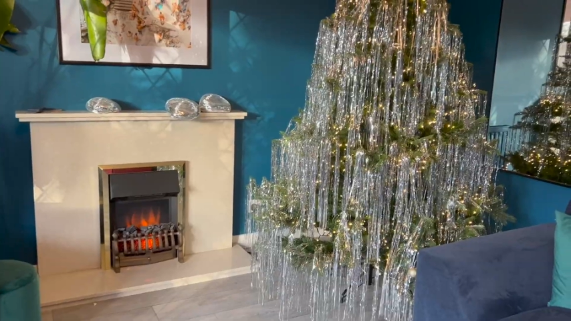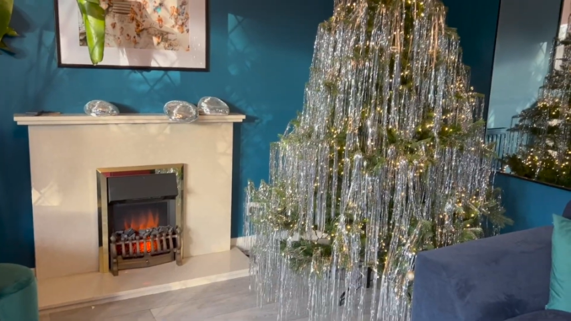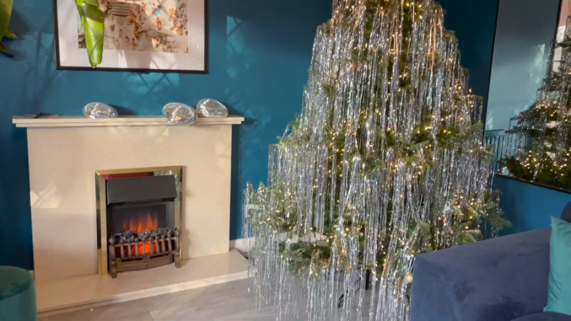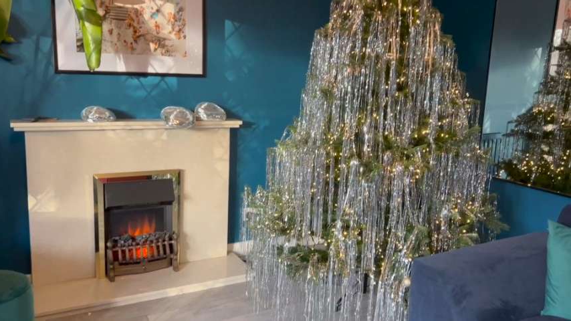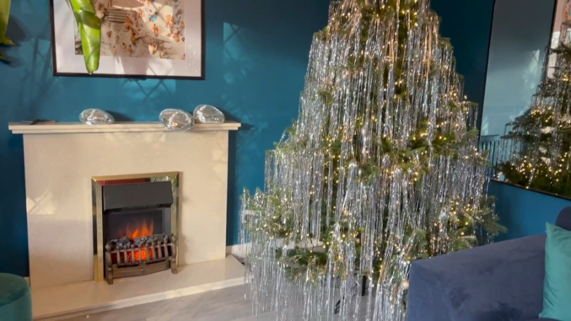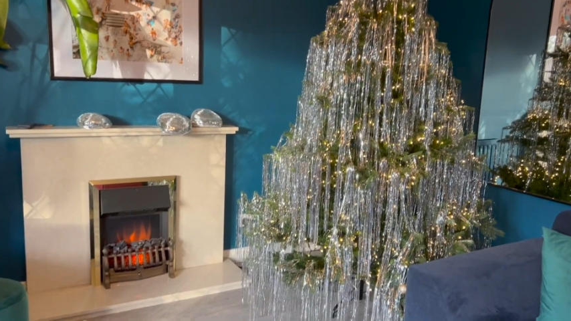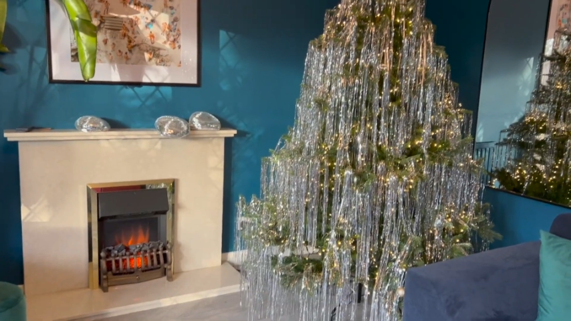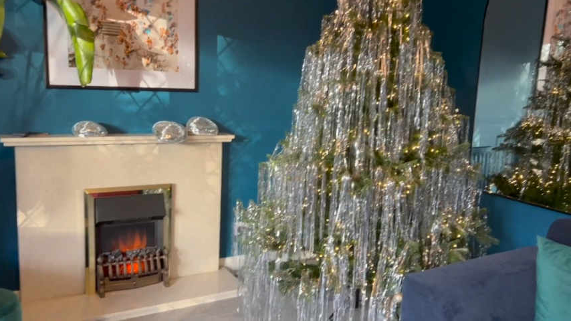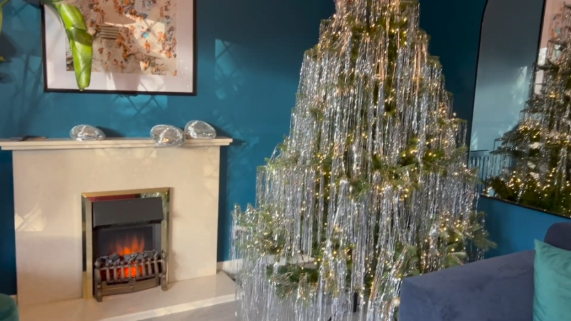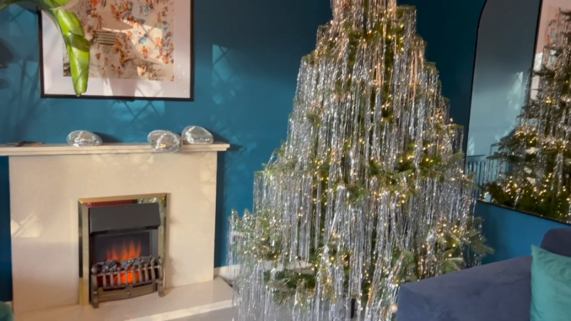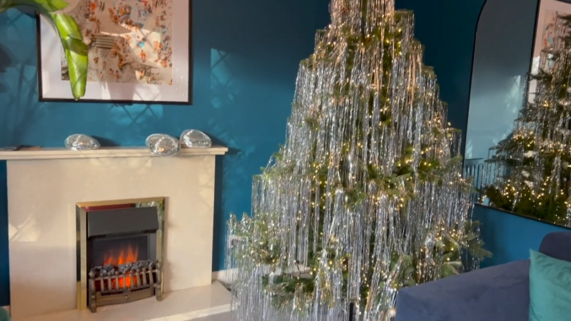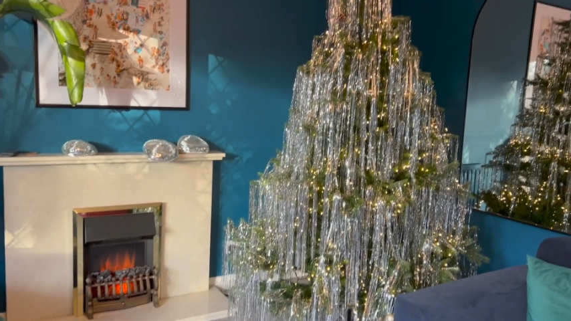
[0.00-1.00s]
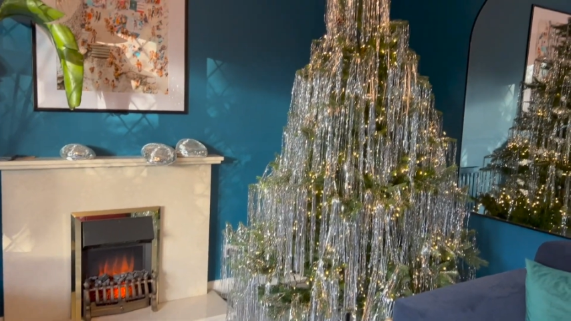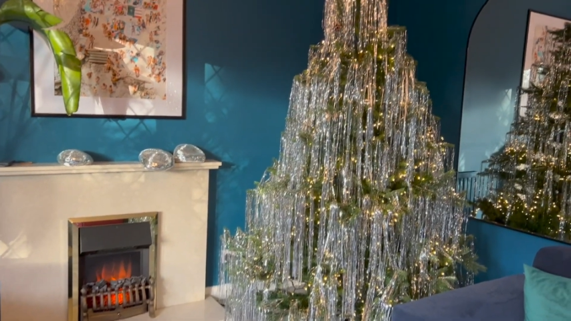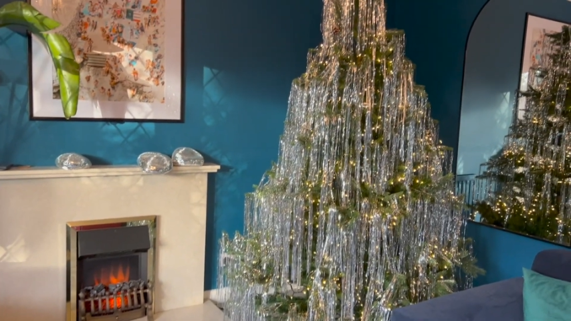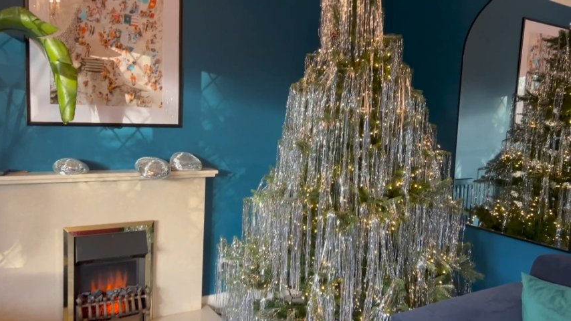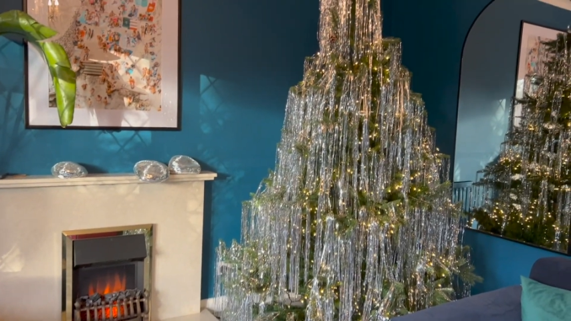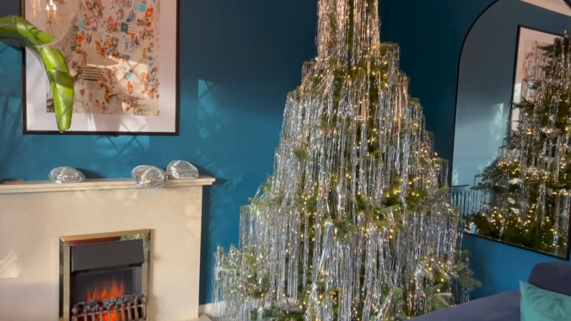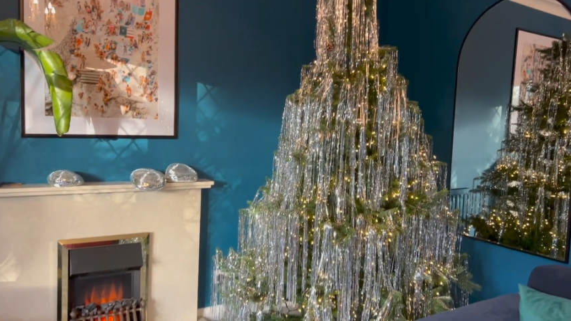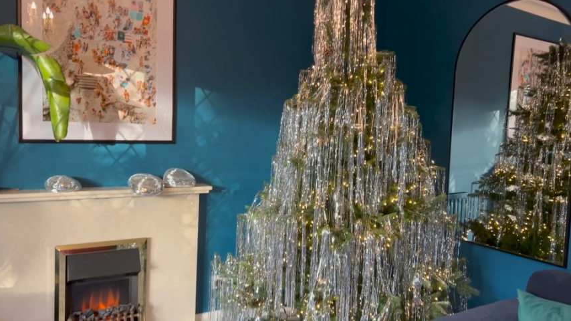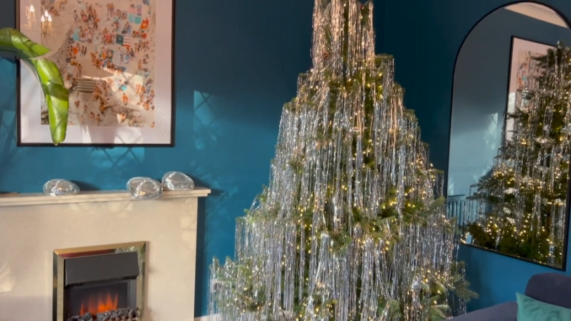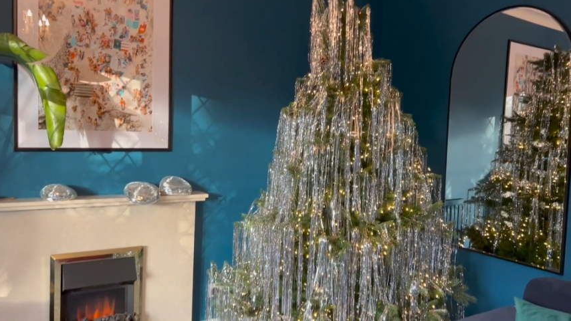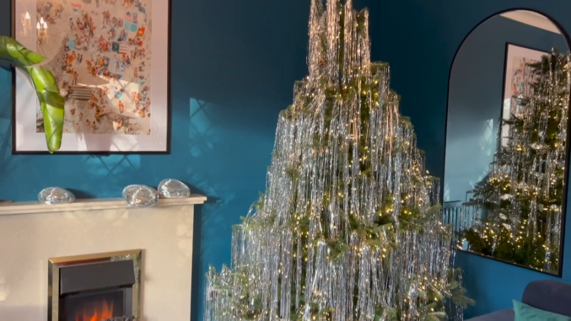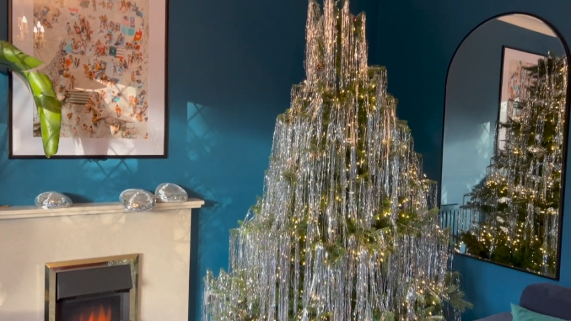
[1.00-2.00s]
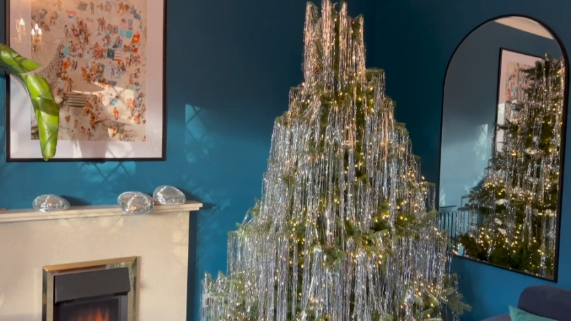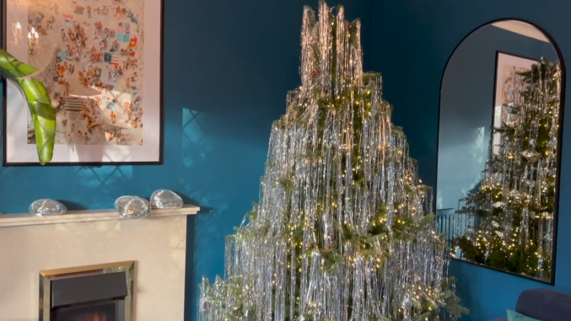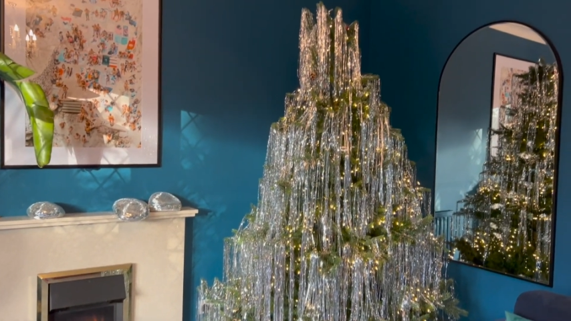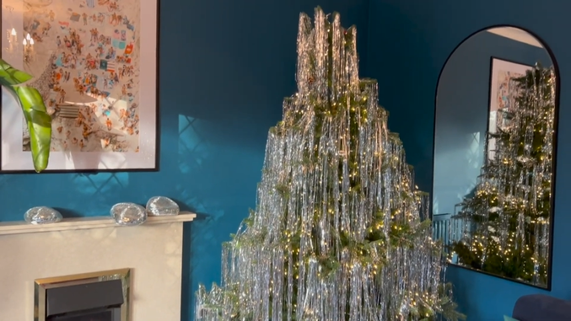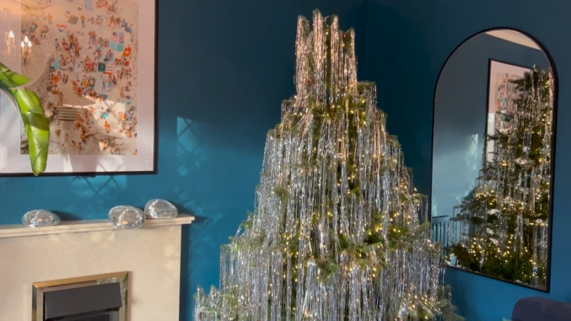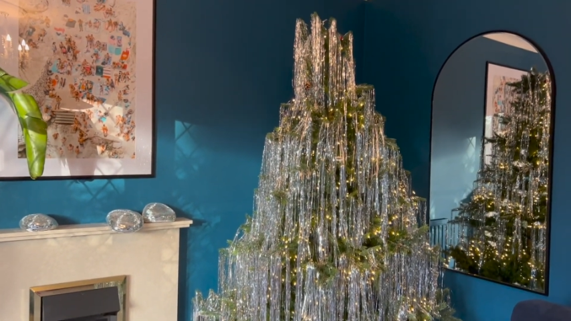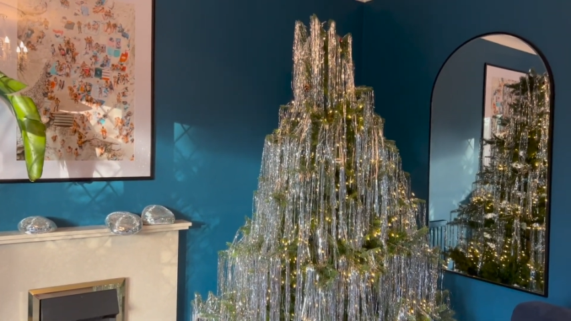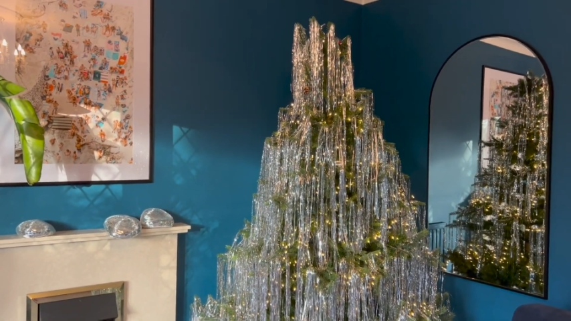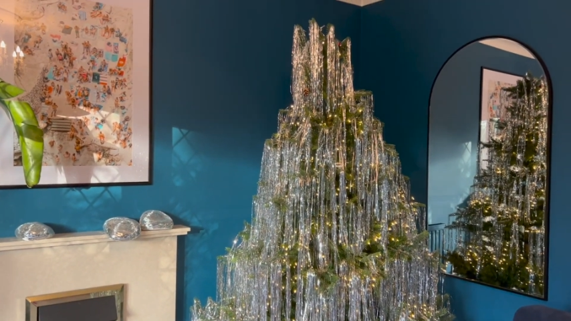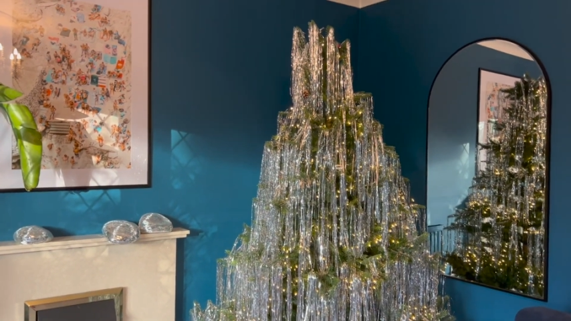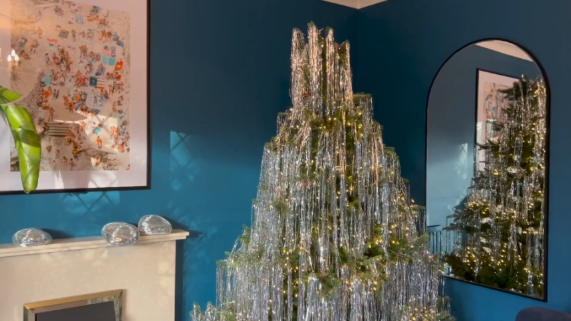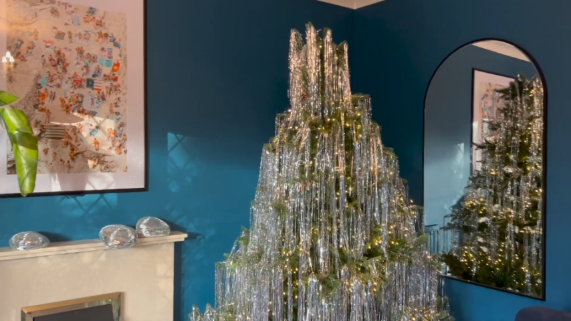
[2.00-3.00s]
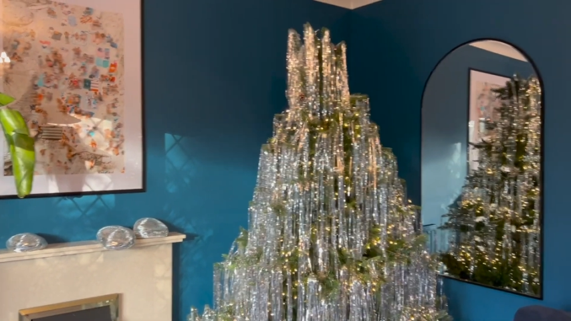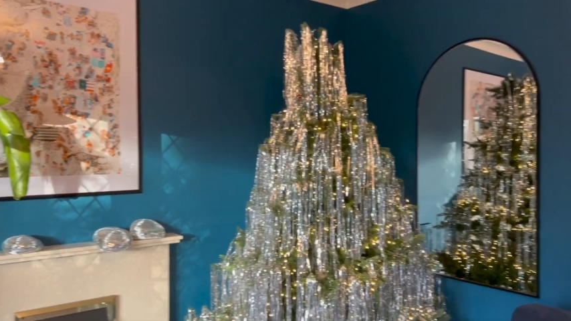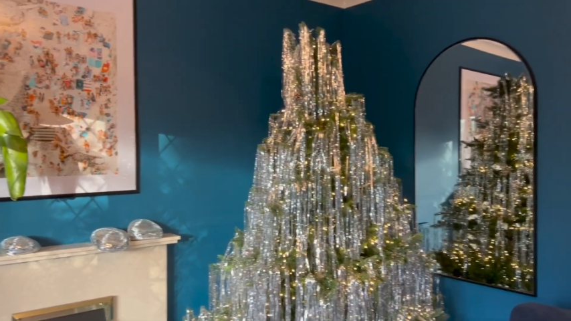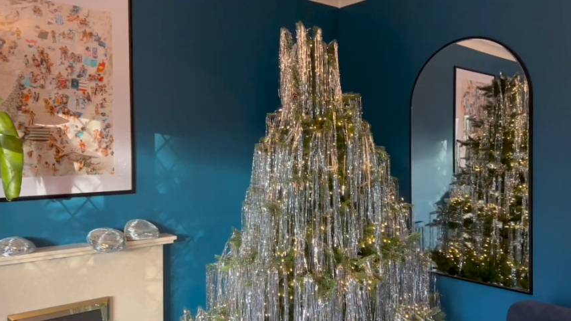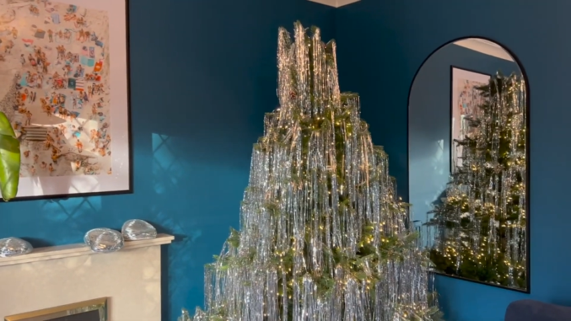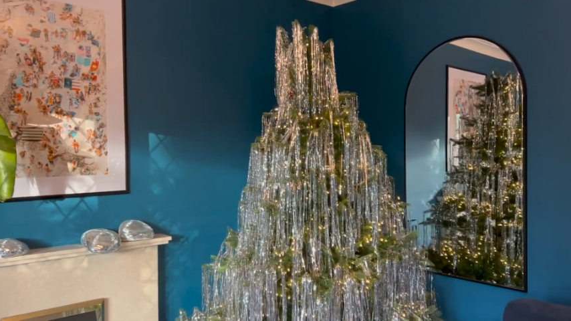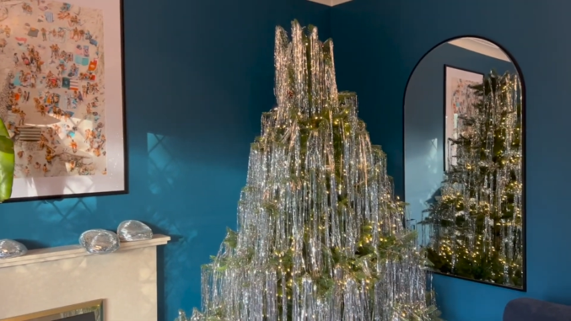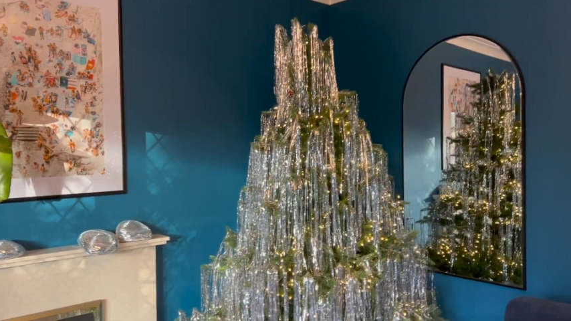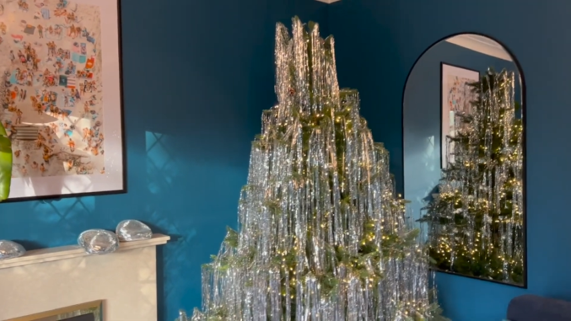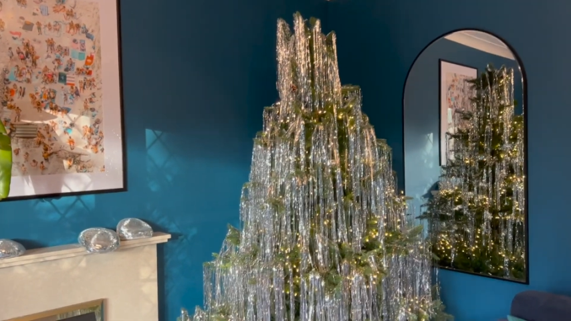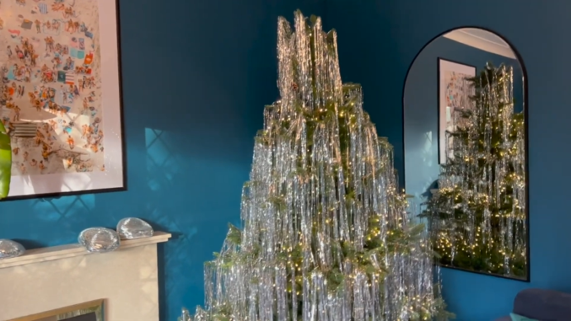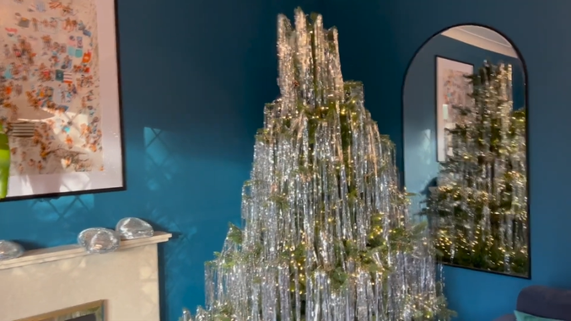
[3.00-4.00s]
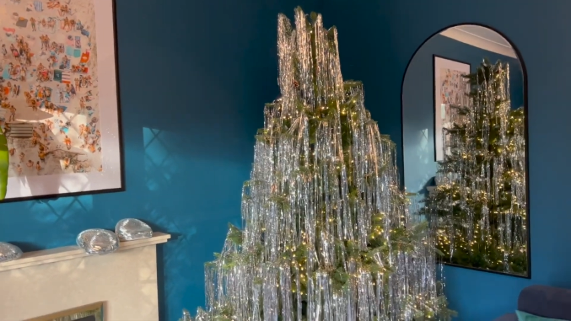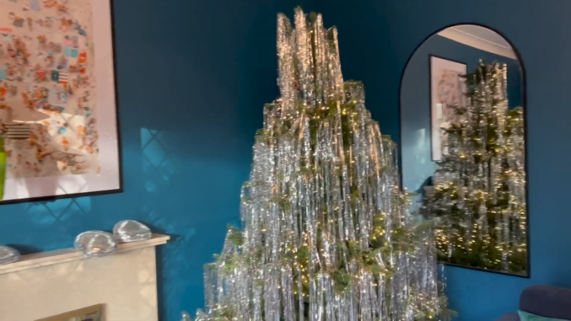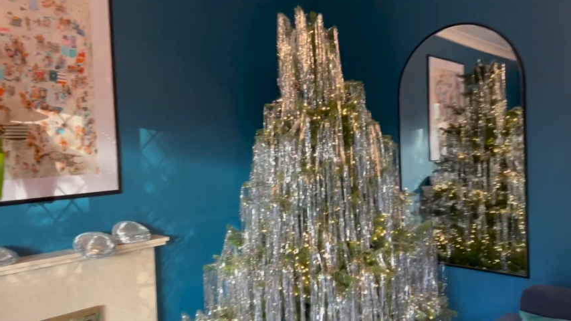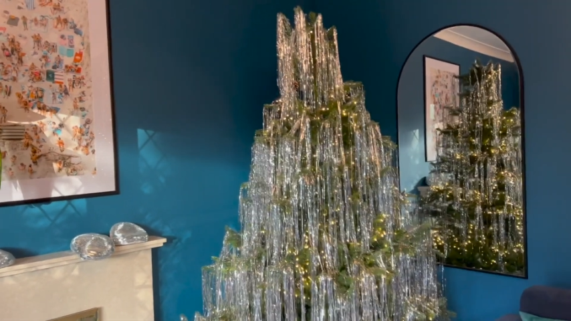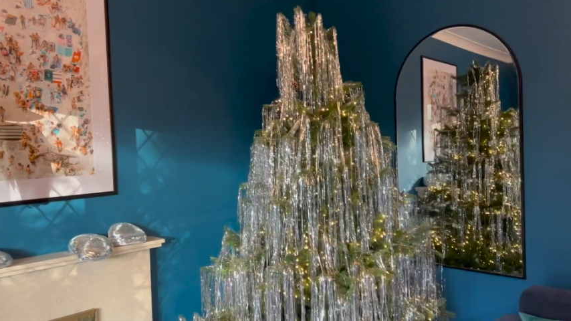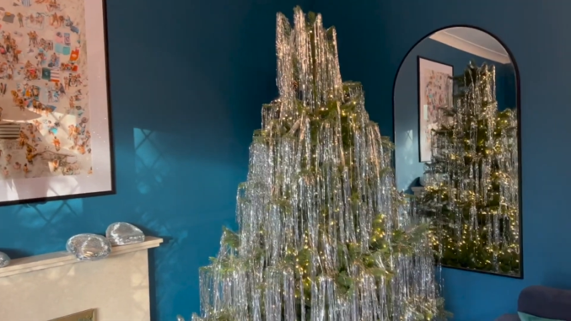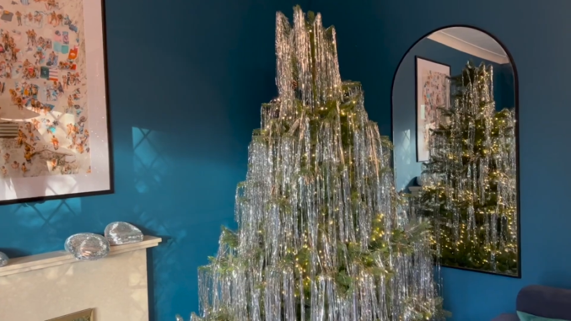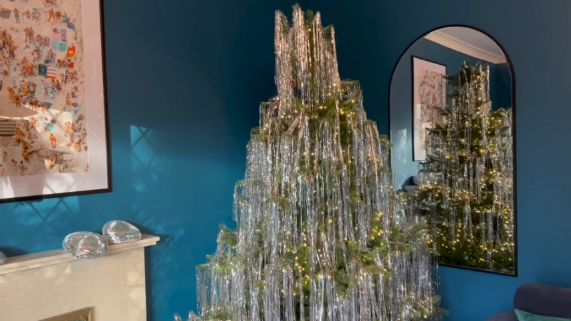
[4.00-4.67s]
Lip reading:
[unreadable: no face in view]